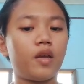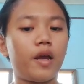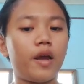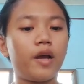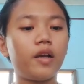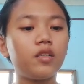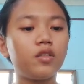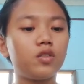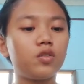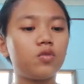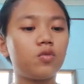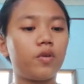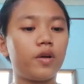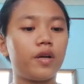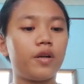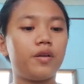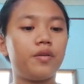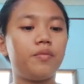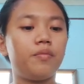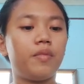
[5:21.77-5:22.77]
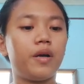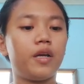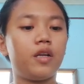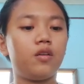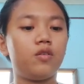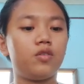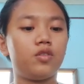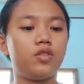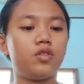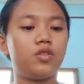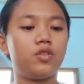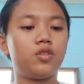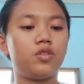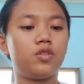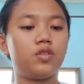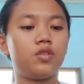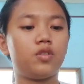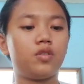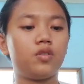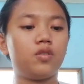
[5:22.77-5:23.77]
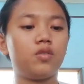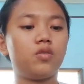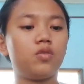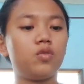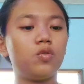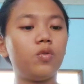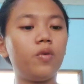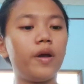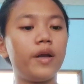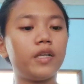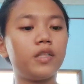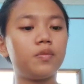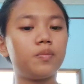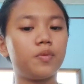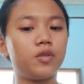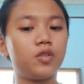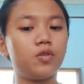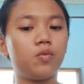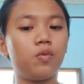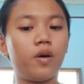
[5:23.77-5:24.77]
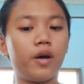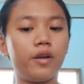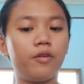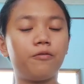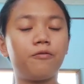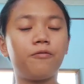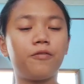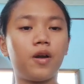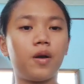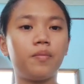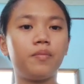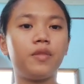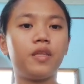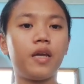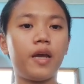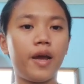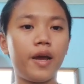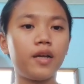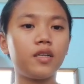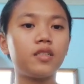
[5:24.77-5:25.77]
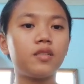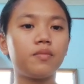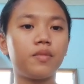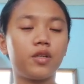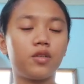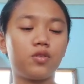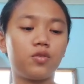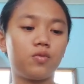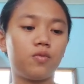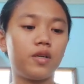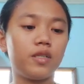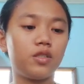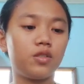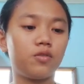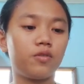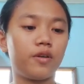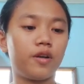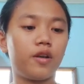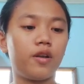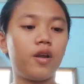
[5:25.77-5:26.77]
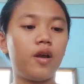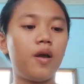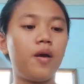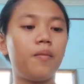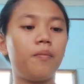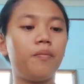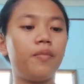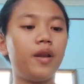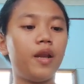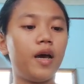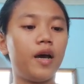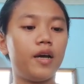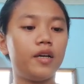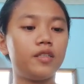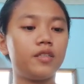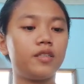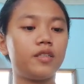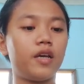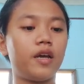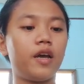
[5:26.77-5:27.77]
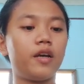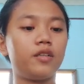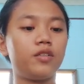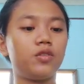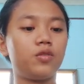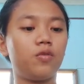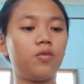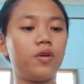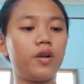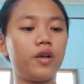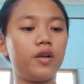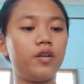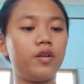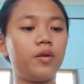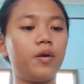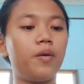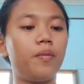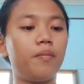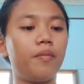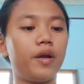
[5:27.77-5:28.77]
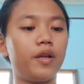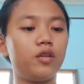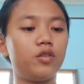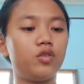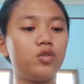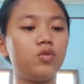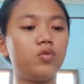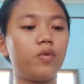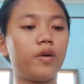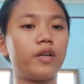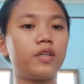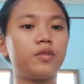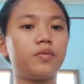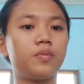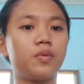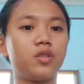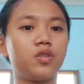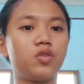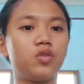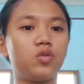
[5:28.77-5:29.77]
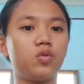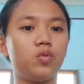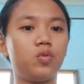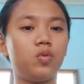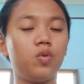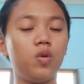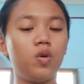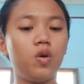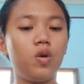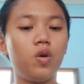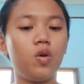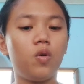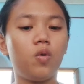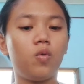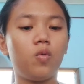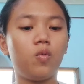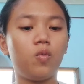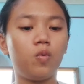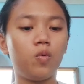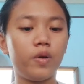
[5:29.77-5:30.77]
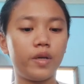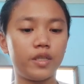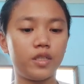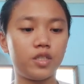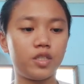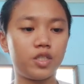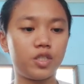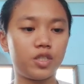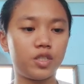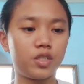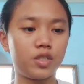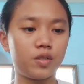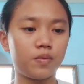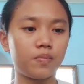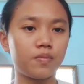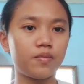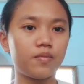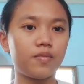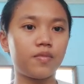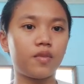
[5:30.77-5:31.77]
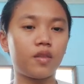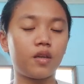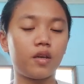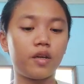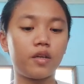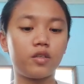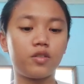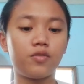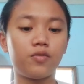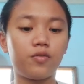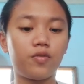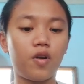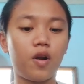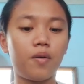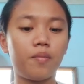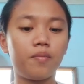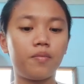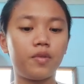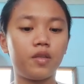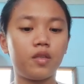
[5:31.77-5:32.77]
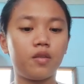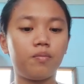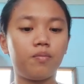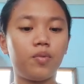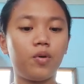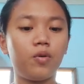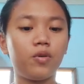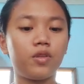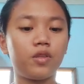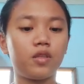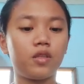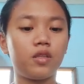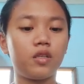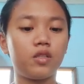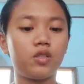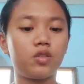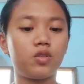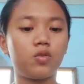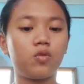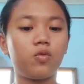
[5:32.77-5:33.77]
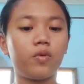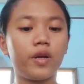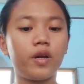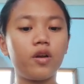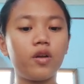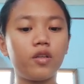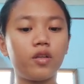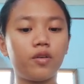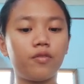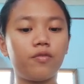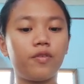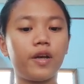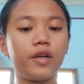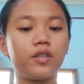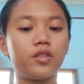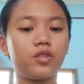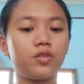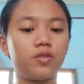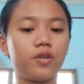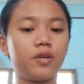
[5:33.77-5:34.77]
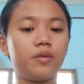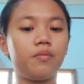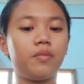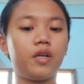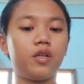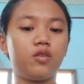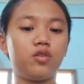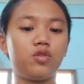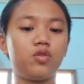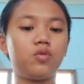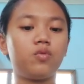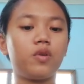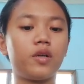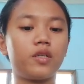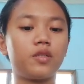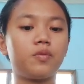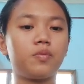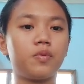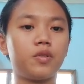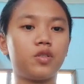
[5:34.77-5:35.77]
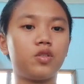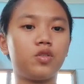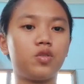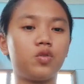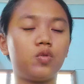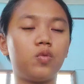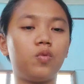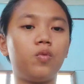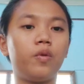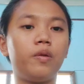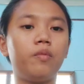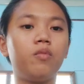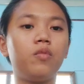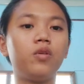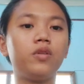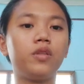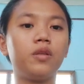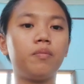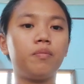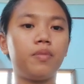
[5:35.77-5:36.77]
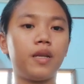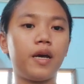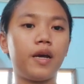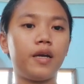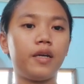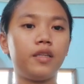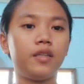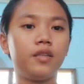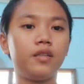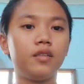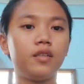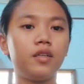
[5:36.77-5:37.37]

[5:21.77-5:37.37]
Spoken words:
x squared minus 2x plus 1 from the x minus 1 squared plus x squared minus 2x plus 2, which is from both the square root of x squared minus 2x plus 2. When multiplied,